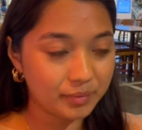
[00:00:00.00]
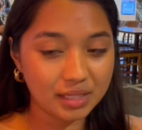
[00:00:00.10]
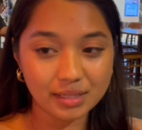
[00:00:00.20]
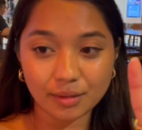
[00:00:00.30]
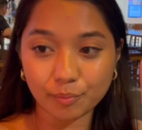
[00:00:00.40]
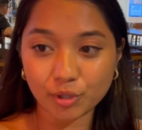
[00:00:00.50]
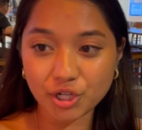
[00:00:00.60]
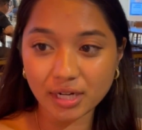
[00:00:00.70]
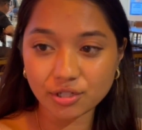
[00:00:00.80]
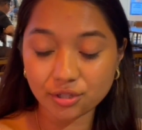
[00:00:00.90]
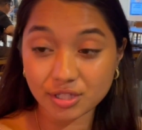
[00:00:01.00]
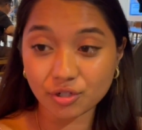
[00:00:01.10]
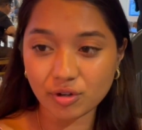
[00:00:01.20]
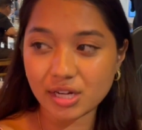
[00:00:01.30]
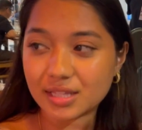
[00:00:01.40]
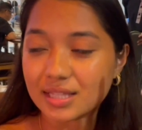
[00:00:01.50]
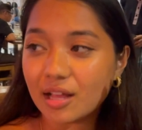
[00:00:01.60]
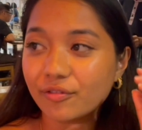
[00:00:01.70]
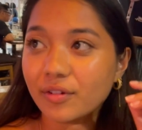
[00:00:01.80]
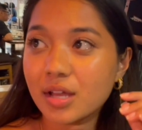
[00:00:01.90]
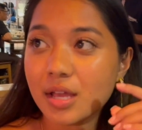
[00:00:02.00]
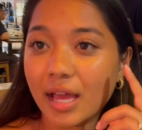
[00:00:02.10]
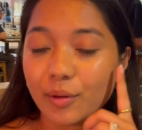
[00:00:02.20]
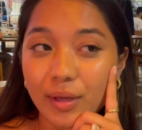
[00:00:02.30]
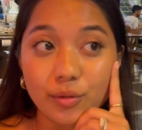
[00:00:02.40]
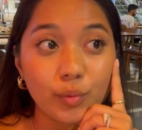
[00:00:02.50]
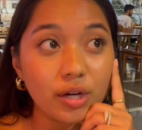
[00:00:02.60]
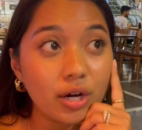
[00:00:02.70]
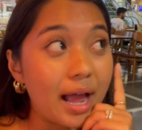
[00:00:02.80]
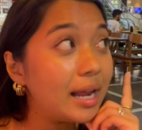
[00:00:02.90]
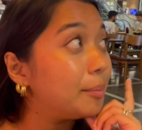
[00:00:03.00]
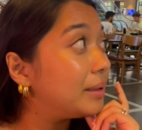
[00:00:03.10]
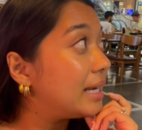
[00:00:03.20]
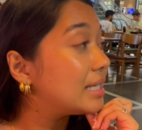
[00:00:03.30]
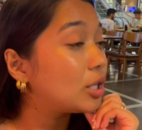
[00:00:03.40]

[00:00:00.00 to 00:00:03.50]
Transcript: the projector, the screen itself. Anyway, we are at a place